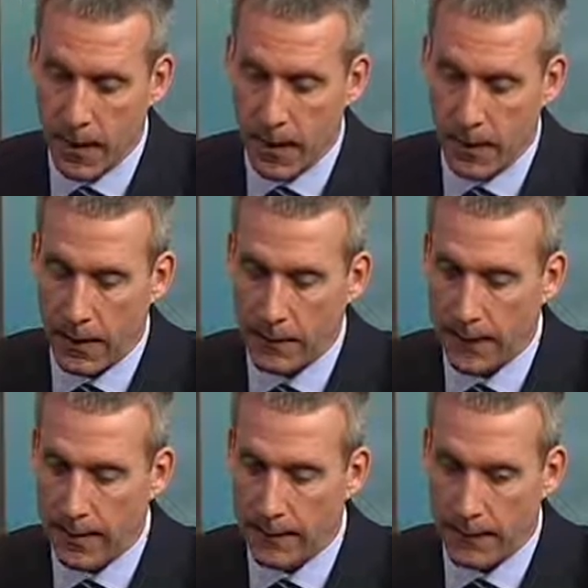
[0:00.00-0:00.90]
A
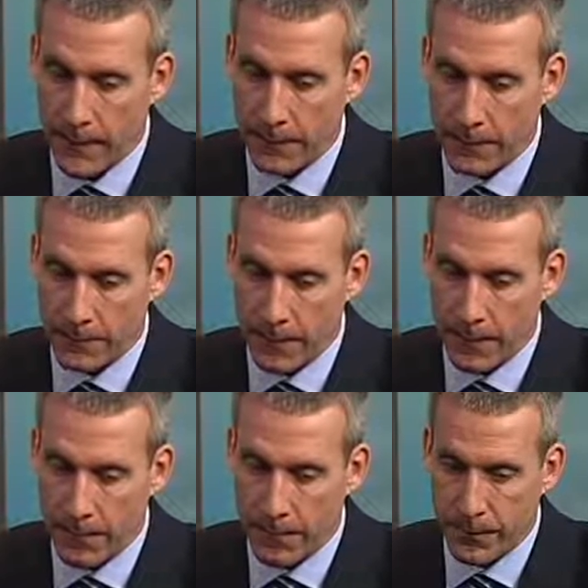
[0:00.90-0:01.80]
lot of times
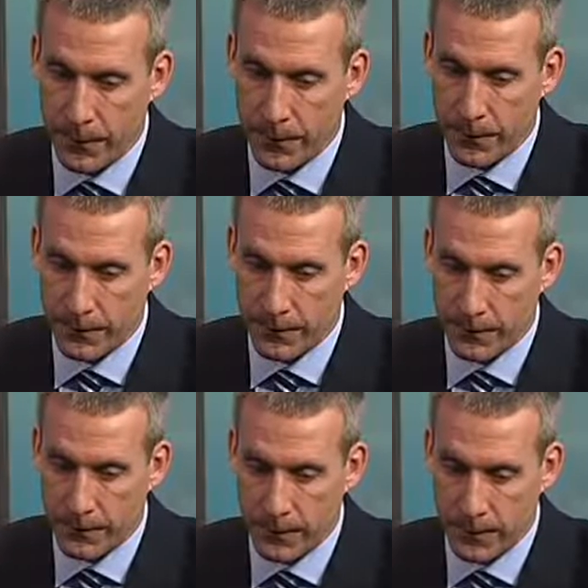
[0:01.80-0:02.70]
there is
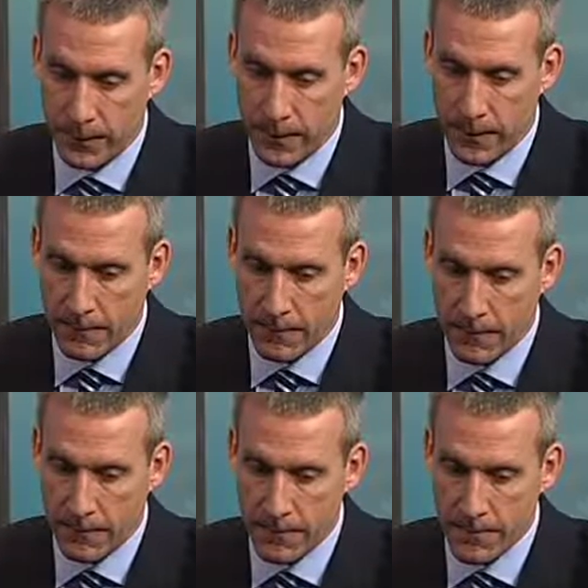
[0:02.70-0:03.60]
a certain
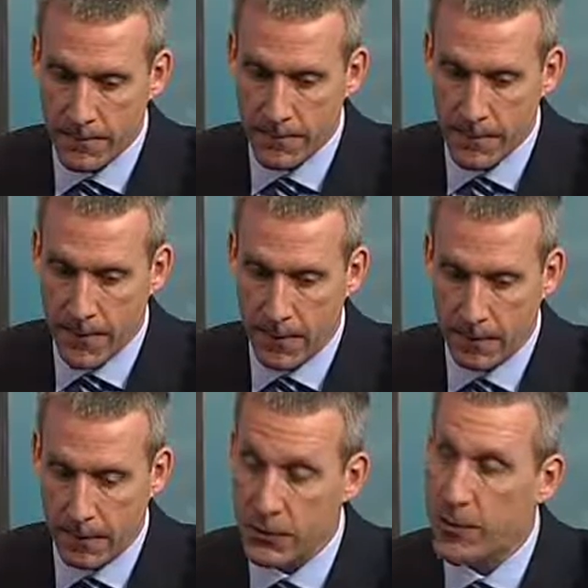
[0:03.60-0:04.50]

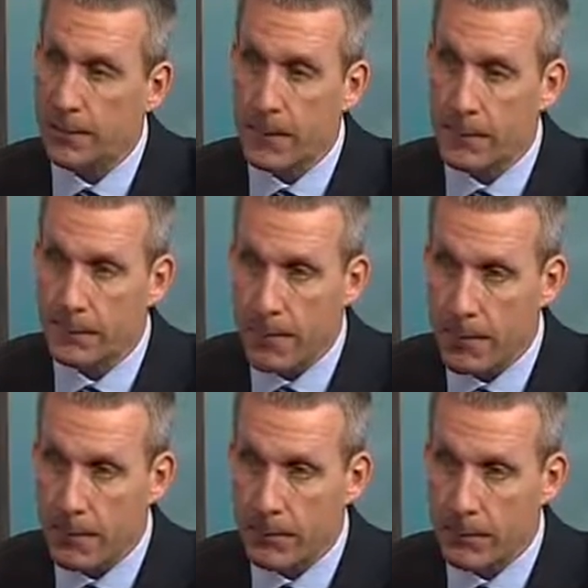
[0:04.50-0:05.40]
leadership
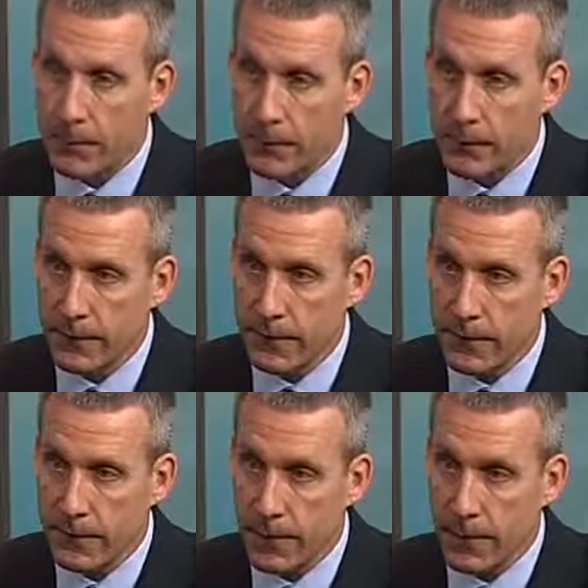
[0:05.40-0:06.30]
that person feels,
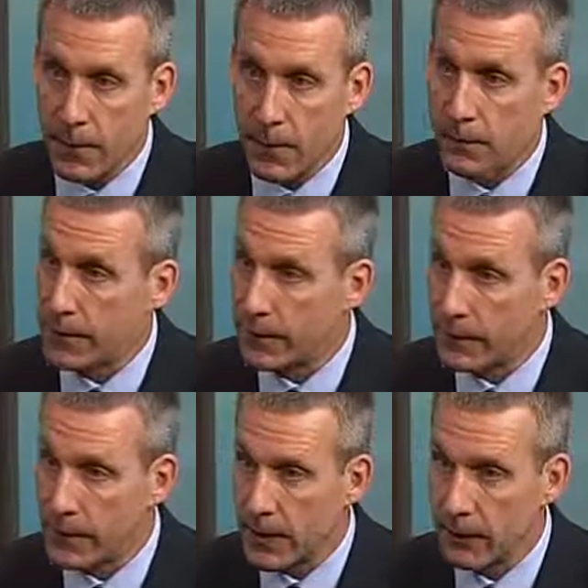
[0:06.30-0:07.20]
and they could help
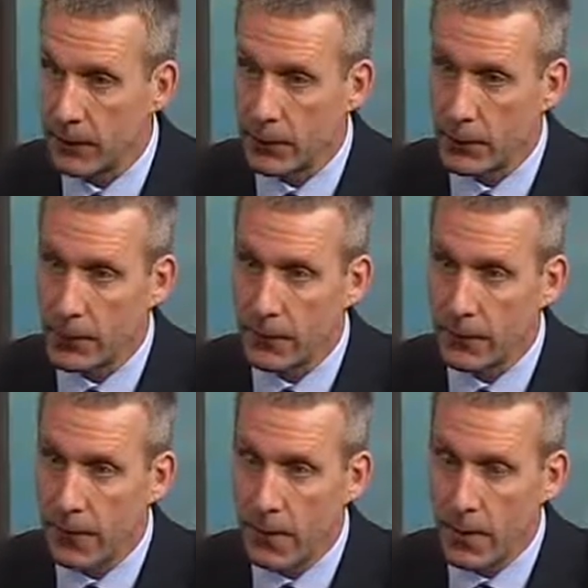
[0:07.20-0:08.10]
facilitate those
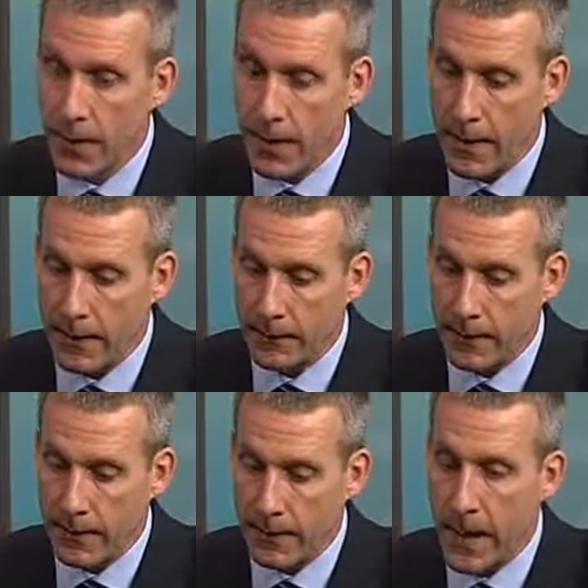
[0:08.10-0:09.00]
groups
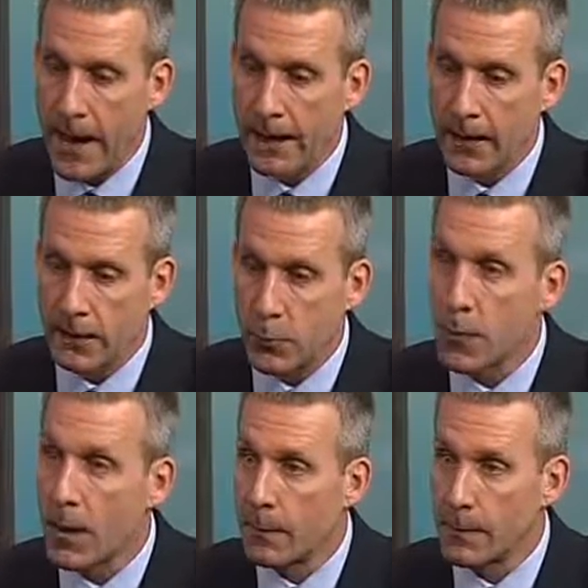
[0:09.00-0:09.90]
and guide
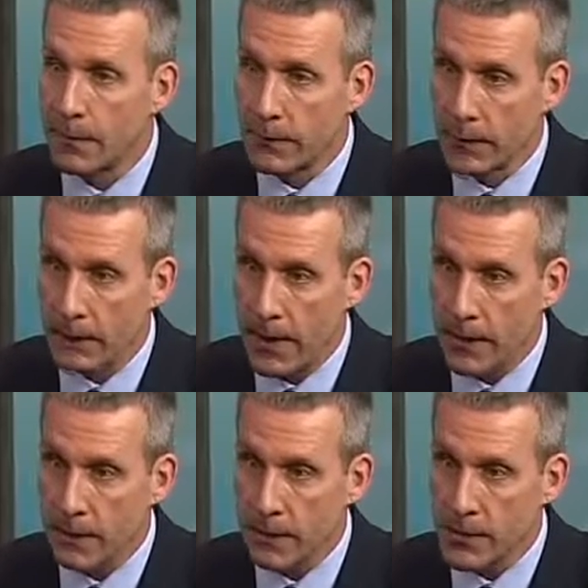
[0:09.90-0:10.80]
newcomers to
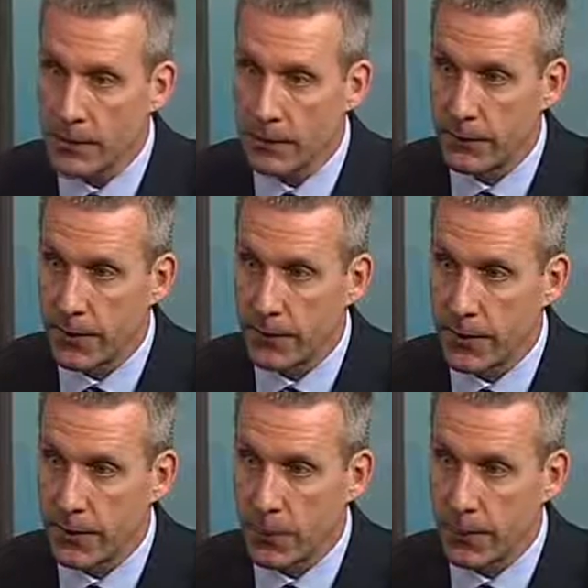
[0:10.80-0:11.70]
that, which is
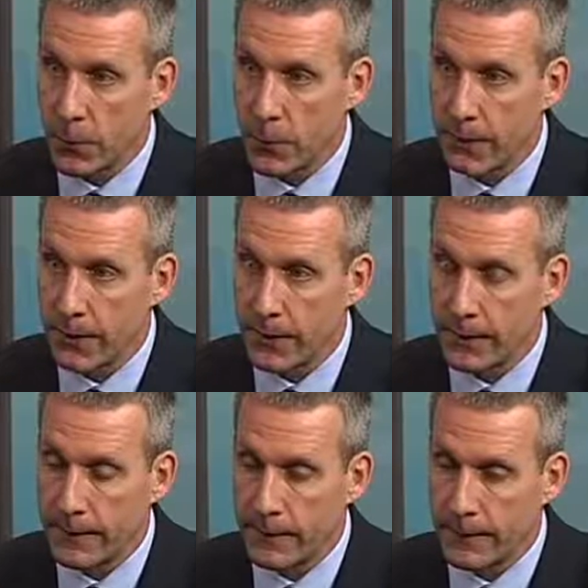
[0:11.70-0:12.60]
pretty darn important
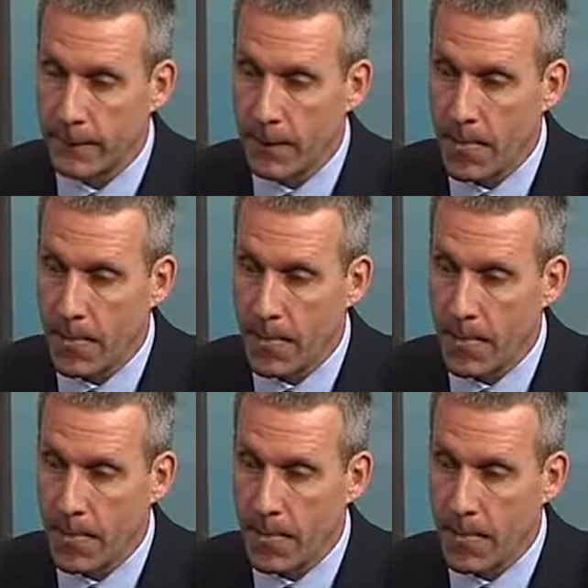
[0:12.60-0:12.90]
because